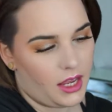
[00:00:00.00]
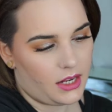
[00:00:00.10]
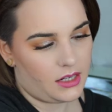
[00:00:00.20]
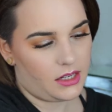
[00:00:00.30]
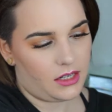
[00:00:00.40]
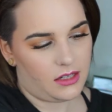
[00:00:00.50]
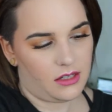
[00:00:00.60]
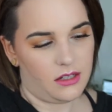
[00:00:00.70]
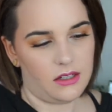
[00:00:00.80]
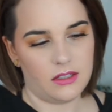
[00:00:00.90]
and it
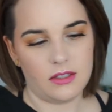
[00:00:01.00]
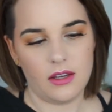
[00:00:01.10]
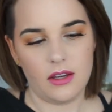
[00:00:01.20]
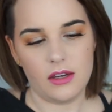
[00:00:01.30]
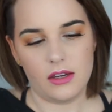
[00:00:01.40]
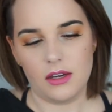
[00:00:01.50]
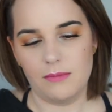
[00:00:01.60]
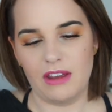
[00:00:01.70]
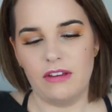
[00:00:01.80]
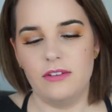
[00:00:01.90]
is uh,
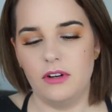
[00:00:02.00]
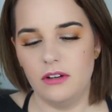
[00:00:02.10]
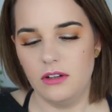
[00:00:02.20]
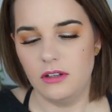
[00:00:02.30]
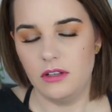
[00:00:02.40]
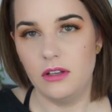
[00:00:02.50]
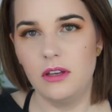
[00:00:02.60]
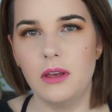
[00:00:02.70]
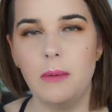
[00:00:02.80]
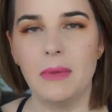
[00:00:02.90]
my favorite
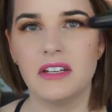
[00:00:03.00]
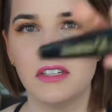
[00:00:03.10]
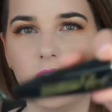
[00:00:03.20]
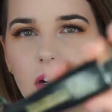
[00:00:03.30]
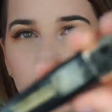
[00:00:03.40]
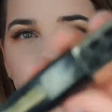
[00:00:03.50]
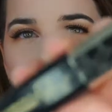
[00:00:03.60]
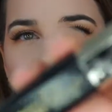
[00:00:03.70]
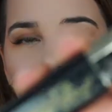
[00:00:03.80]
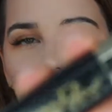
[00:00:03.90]
mascara,
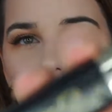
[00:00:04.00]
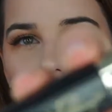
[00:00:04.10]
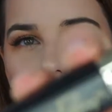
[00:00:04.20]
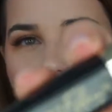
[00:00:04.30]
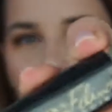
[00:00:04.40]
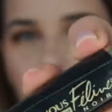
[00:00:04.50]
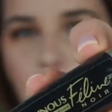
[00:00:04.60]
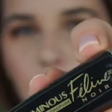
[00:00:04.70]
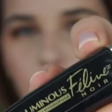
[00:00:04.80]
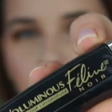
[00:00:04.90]

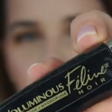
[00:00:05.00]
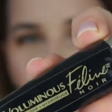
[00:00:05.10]
um, L'Oreal